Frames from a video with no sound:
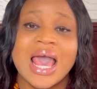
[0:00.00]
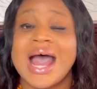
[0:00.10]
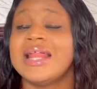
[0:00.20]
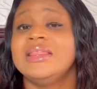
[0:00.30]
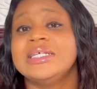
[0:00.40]

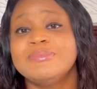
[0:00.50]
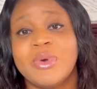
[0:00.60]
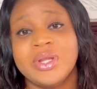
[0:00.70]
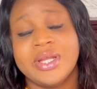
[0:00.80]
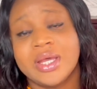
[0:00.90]
And this
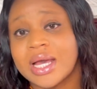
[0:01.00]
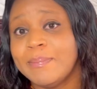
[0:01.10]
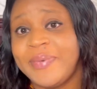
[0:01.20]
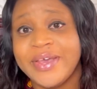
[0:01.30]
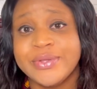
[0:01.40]
money, they can
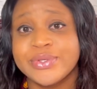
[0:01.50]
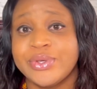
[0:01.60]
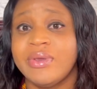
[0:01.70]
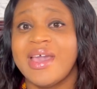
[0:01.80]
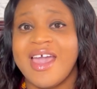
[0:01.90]
pay it to
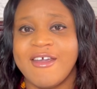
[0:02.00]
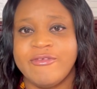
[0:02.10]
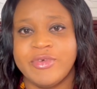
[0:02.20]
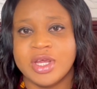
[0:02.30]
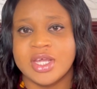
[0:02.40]
you
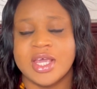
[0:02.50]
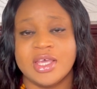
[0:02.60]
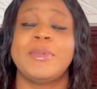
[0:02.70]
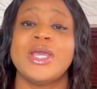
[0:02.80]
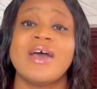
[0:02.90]
every year,
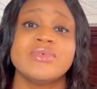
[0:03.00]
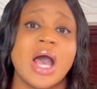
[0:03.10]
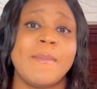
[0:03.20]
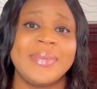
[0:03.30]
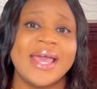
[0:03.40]
but you have to
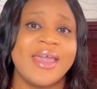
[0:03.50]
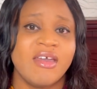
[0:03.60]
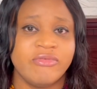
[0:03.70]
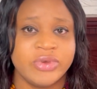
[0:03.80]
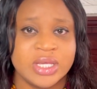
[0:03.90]
apply
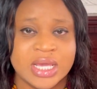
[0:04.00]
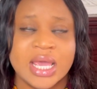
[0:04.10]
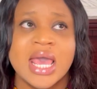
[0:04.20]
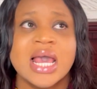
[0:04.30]
every year.